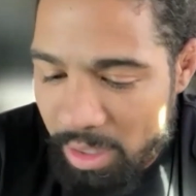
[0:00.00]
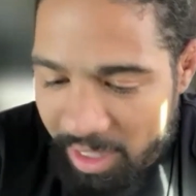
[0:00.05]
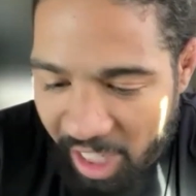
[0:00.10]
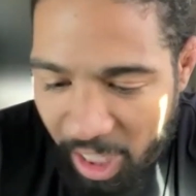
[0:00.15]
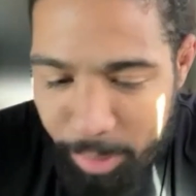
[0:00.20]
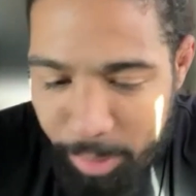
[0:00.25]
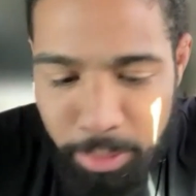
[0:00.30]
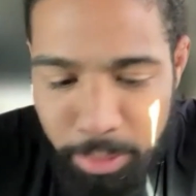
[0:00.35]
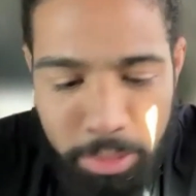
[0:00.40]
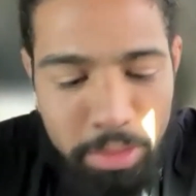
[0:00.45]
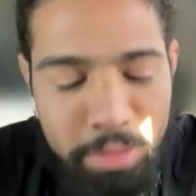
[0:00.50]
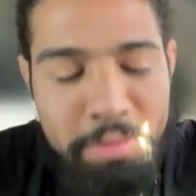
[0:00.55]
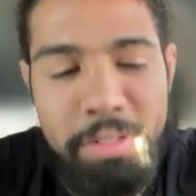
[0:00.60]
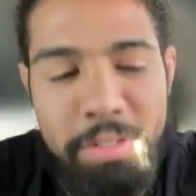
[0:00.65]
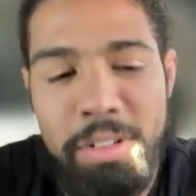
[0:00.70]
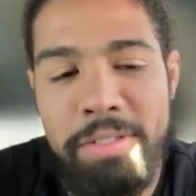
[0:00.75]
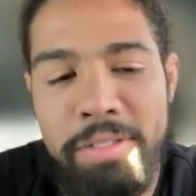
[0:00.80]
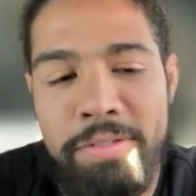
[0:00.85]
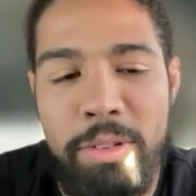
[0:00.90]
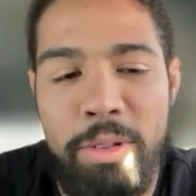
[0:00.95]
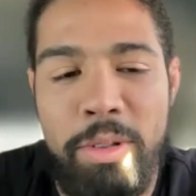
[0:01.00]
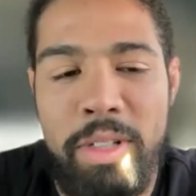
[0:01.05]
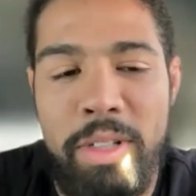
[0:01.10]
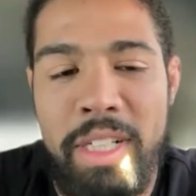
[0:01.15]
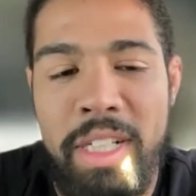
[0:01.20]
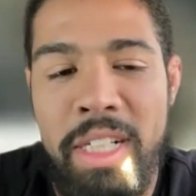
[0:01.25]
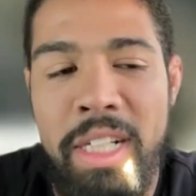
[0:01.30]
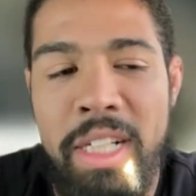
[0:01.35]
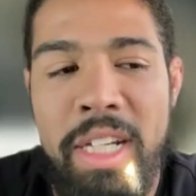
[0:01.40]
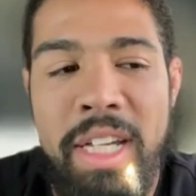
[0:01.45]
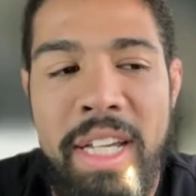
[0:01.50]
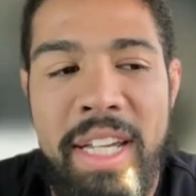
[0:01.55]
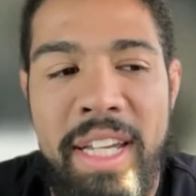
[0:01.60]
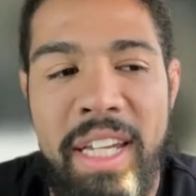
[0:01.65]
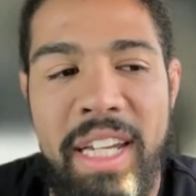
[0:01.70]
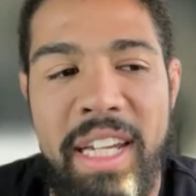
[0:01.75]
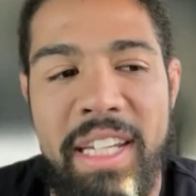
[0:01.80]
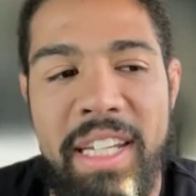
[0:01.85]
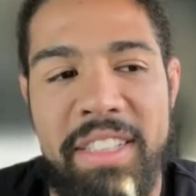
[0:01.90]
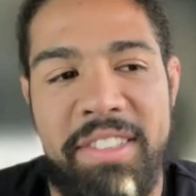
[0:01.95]
Came up with 440.
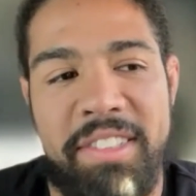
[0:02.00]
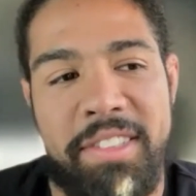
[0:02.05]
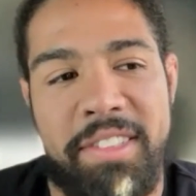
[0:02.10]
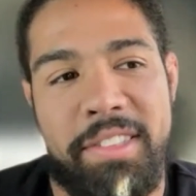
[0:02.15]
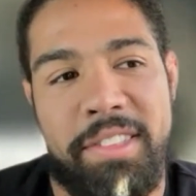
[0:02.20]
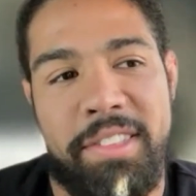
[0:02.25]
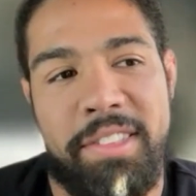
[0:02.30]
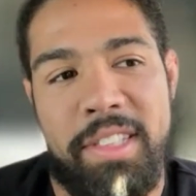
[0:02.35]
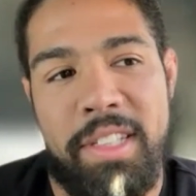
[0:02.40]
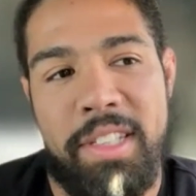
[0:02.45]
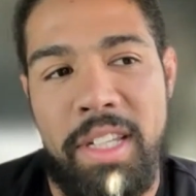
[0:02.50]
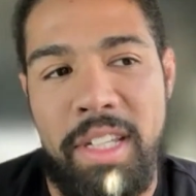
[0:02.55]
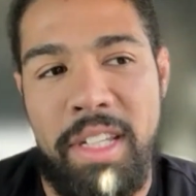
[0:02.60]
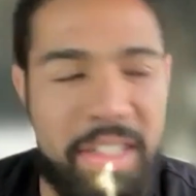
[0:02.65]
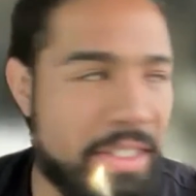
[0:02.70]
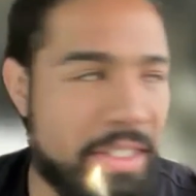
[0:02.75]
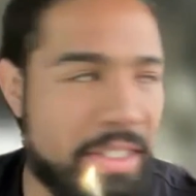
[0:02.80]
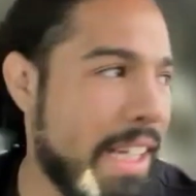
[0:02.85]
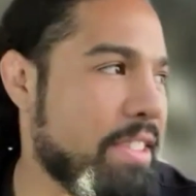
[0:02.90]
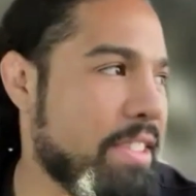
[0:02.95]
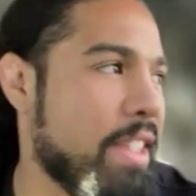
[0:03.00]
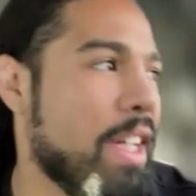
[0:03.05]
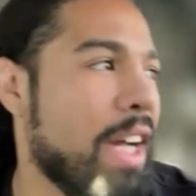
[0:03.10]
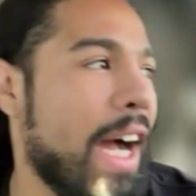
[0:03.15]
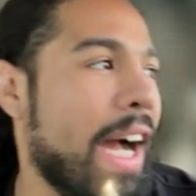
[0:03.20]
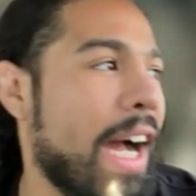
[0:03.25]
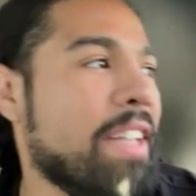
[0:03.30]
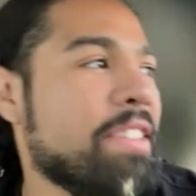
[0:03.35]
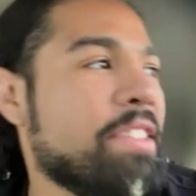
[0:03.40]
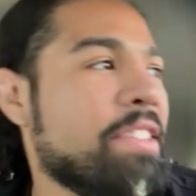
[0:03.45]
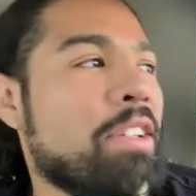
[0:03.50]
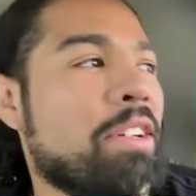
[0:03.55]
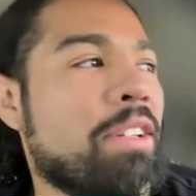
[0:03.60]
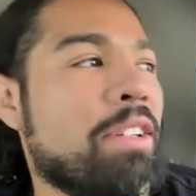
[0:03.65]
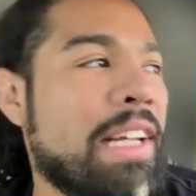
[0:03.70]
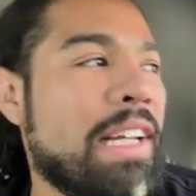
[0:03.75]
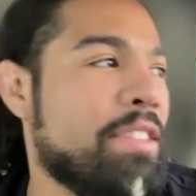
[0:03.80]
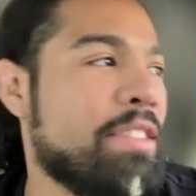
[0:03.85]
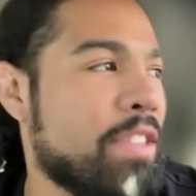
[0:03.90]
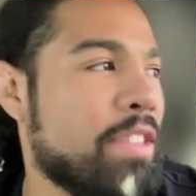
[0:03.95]
It's because I I still
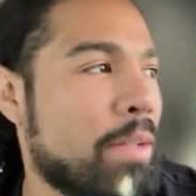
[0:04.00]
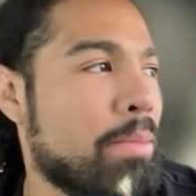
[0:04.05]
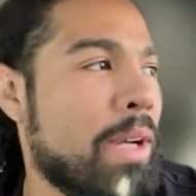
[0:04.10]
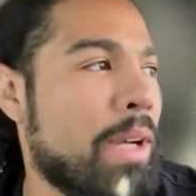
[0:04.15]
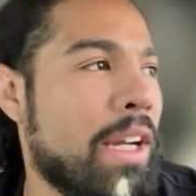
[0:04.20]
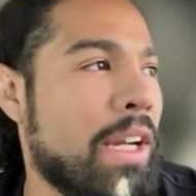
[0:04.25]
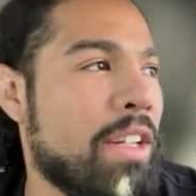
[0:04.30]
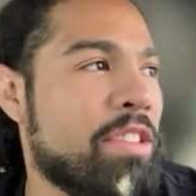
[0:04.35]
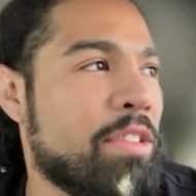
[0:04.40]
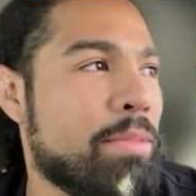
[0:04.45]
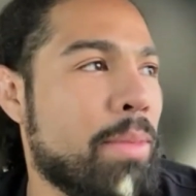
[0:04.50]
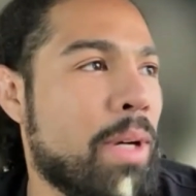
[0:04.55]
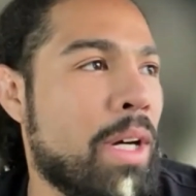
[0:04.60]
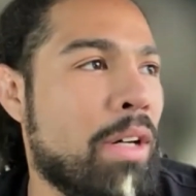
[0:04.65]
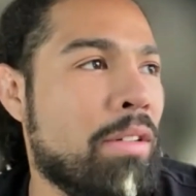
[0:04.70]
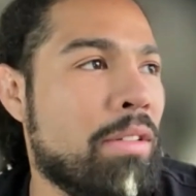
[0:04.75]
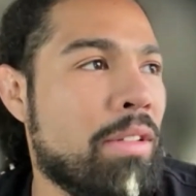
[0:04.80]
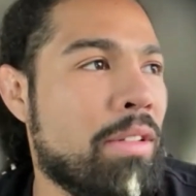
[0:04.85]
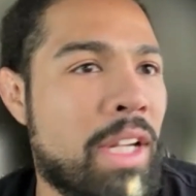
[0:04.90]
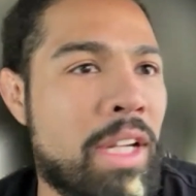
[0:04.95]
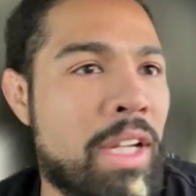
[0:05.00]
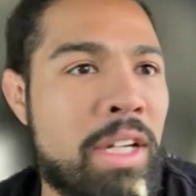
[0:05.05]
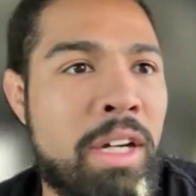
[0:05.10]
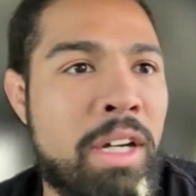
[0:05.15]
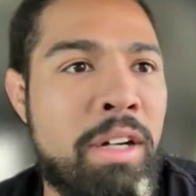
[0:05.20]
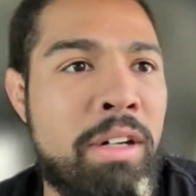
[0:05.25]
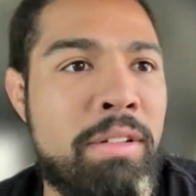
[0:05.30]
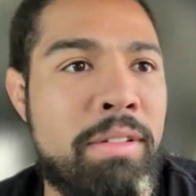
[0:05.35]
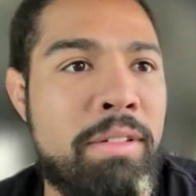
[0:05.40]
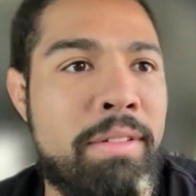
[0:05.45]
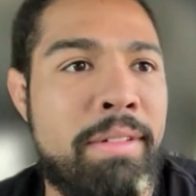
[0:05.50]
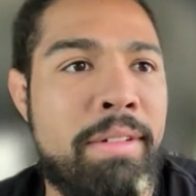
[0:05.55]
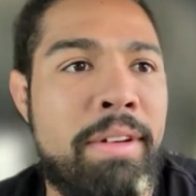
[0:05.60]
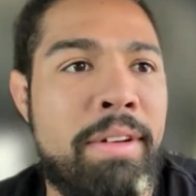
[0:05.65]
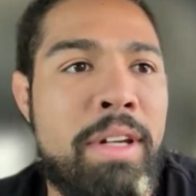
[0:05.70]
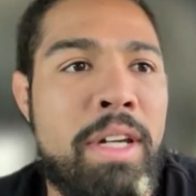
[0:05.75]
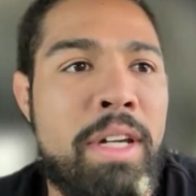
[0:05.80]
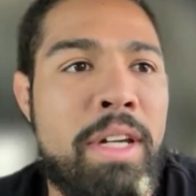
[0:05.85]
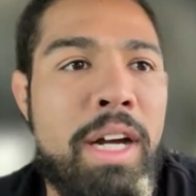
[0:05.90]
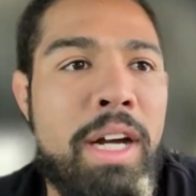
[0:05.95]
like some kind of smoke, you know.
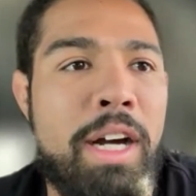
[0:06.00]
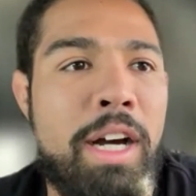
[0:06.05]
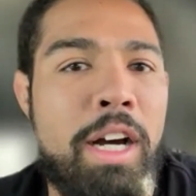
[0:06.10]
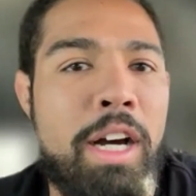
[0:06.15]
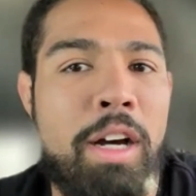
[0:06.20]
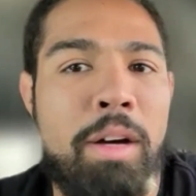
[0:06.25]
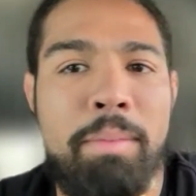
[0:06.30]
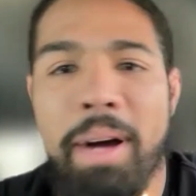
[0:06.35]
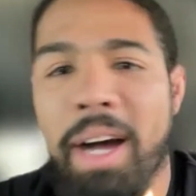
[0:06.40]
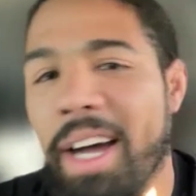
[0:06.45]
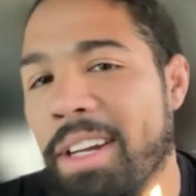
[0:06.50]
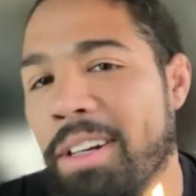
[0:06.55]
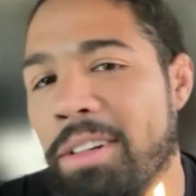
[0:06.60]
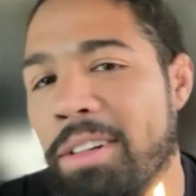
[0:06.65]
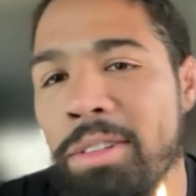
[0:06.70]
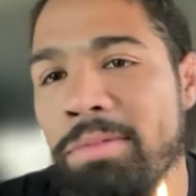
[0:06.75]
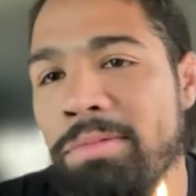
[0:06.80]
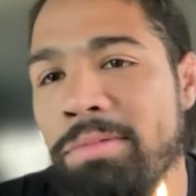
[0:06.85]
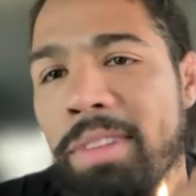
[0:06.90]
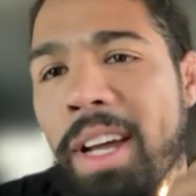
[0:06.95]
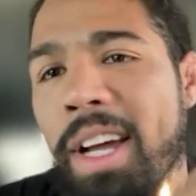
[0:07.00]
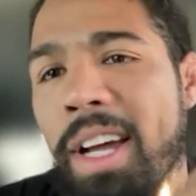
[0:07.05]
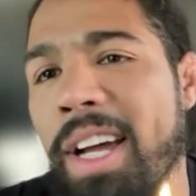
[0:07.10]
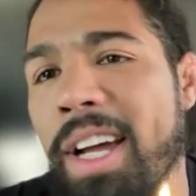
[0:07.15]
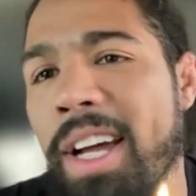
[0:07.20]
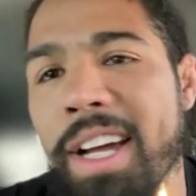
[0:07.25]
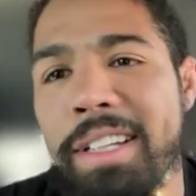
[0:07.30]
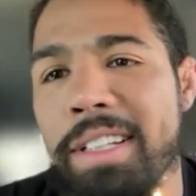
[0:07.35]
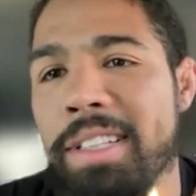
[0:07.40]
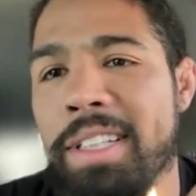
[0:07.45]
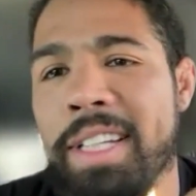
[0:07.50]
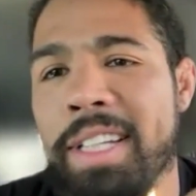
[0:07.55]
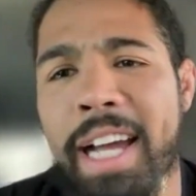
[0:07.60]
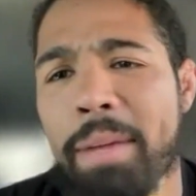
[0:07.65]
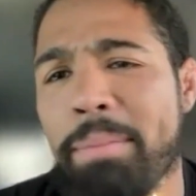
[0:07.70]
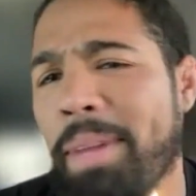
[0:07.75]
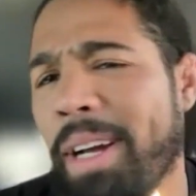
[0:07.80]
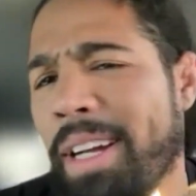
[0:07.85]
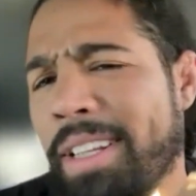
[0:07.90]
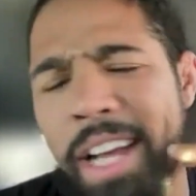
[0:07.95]
Um, I don't. Yeah,
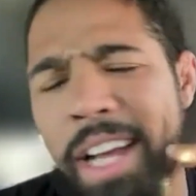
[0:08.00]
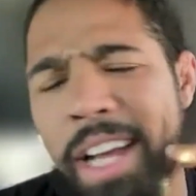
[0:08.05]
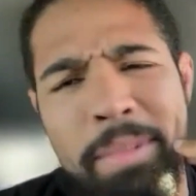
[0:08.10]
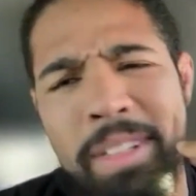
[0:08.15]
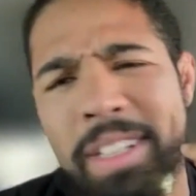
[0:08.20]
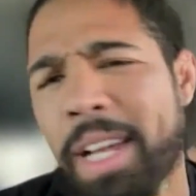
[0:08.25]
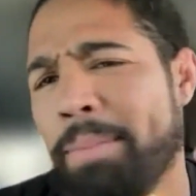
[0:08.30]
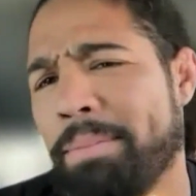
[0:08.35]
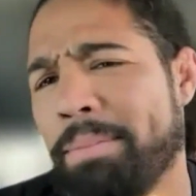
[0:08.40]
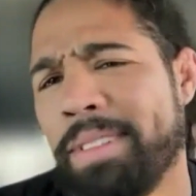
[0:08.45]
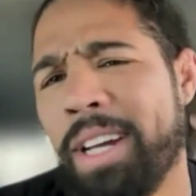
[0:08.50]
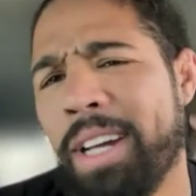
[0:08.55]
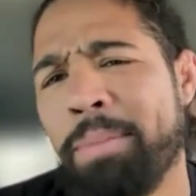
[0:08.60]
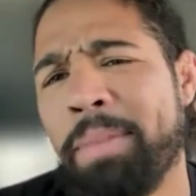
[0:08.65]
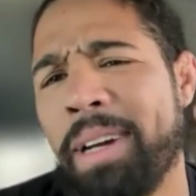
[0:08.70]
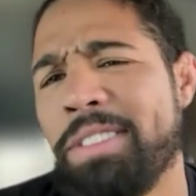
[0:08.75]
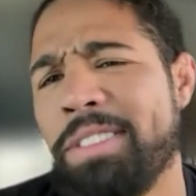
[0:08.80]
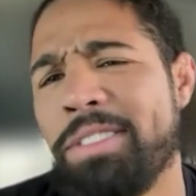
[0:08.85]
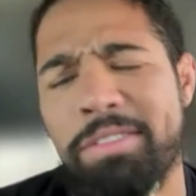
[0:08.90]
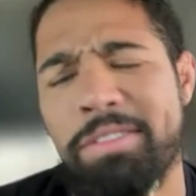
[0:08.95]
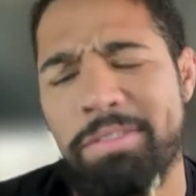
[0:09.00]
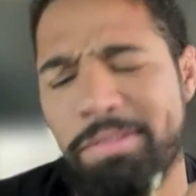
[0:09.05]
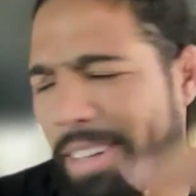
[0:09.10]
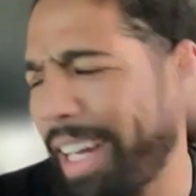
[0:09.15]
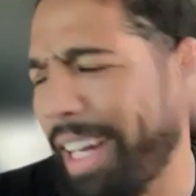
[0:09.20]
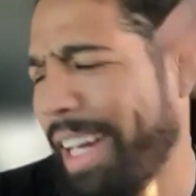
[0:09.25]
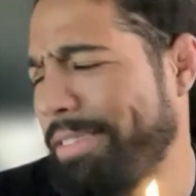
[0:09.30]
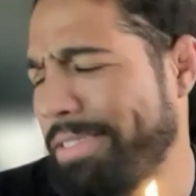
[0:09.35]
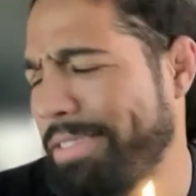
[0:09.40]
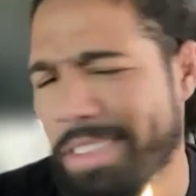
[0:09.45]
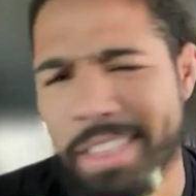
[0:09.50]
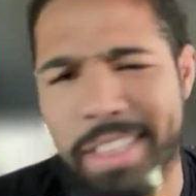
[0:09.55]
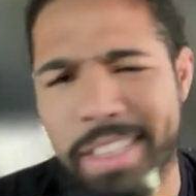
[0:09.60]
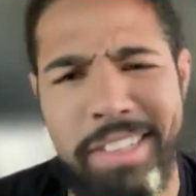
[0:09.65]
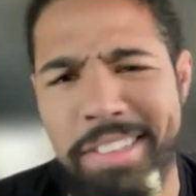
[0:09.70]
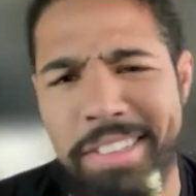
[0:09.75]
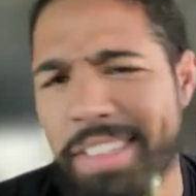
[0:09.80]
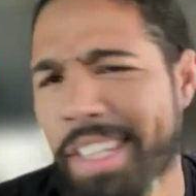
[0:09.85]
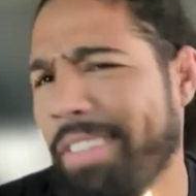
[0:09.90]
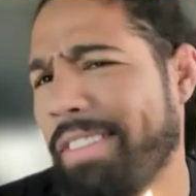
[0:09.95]
I'm not. not I'm not doing five,
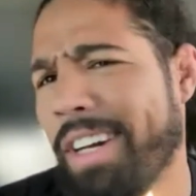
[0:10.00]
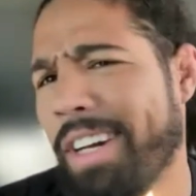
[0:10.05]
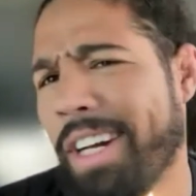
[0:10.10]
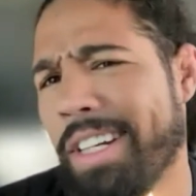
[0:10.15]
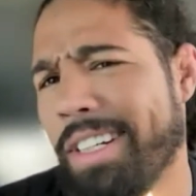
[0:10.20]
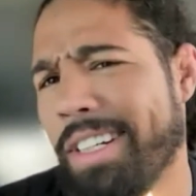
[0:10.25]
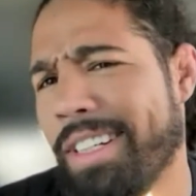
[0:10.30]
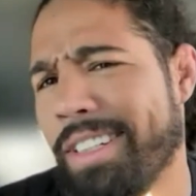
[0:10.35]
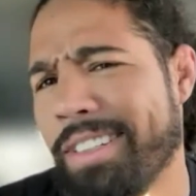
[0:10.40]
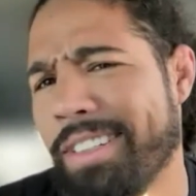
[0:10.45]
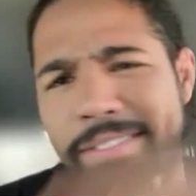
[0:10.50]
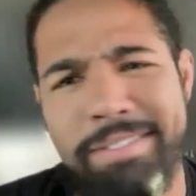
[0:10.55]
six, seven hundred.